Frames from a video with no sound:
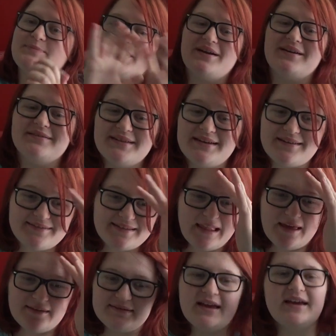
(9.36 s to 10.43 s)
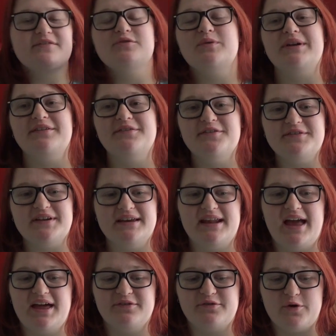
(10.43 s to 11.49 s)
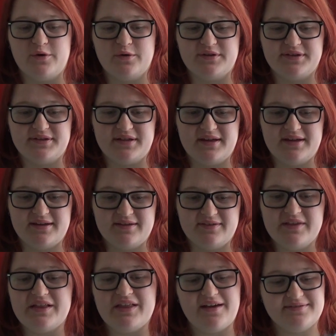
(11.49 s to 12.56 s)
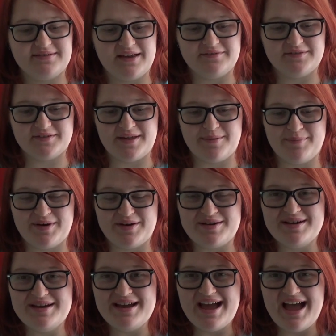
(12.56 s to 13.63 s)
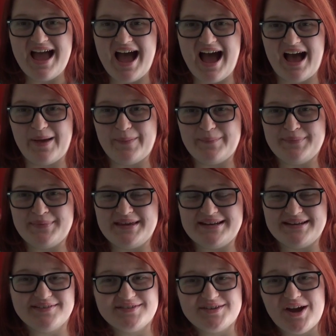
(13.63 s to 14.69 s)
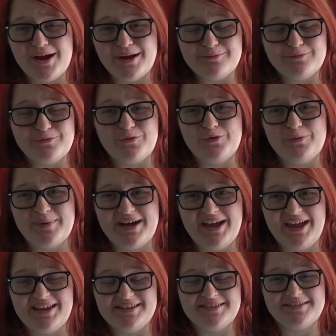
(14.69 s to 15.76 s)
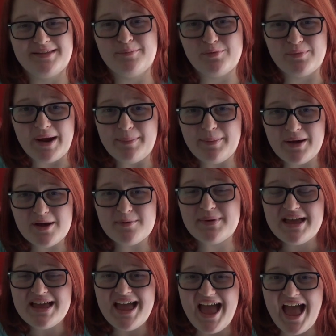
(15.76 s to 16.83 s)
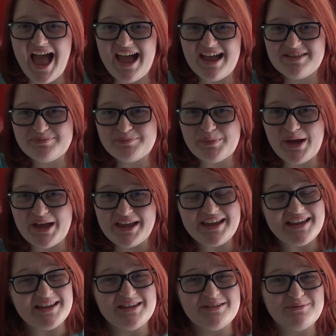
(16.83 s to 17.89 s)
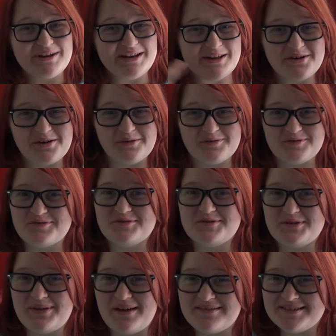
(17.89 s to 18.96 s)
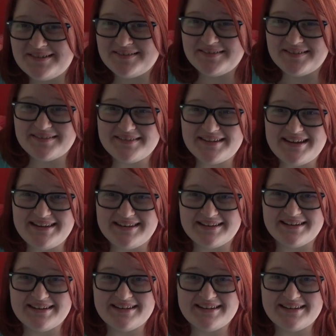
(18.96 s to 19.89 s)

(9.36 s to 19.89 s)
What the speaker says: because it is the last day of 2015 and of course the last day of December, it is time for my December wrap up and my reading goals for 2016.